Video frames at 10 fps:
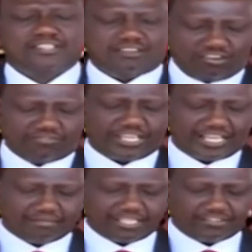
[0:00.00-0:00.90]
of the
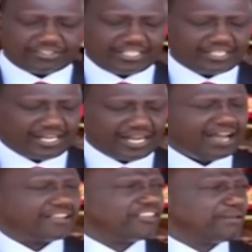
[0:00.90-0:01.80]
government of Kenya
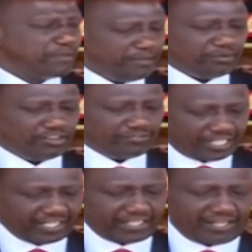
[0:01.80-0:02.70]
and the people of
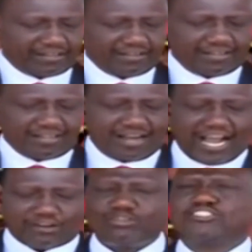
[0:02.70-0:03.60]
Kenya,
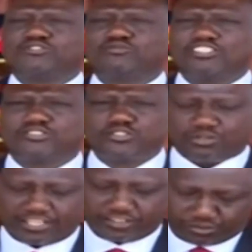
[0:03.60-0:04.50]
I wish to
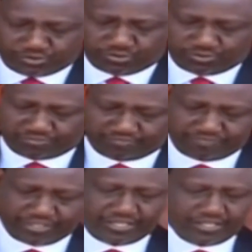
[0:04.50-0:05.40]
assure
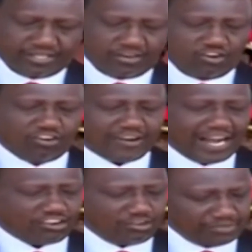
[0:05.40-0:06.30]
you of
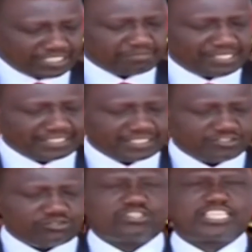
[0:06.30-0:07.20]
our
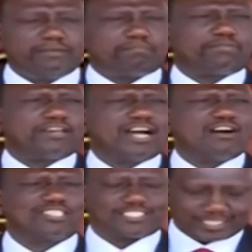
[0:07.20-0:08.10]
commitment to keep
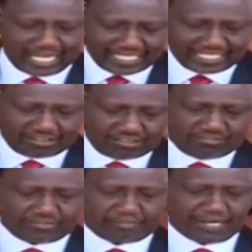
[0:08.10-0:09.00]
our side
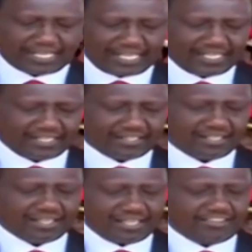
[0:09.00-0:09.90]
of the
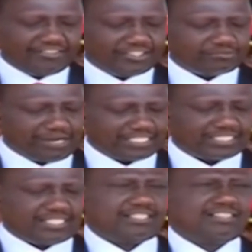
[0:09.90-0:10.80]
bargain in this
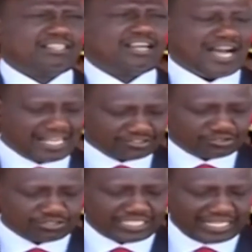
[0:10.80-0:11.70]
matter and
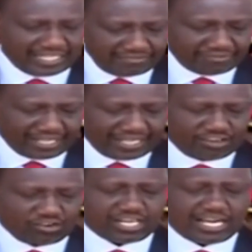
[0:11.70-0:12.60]
to deliver
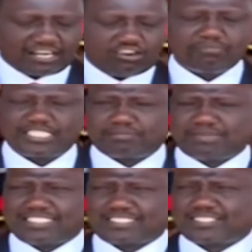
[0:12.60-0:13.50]
on our
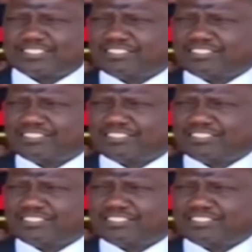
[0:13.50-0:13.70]
commitments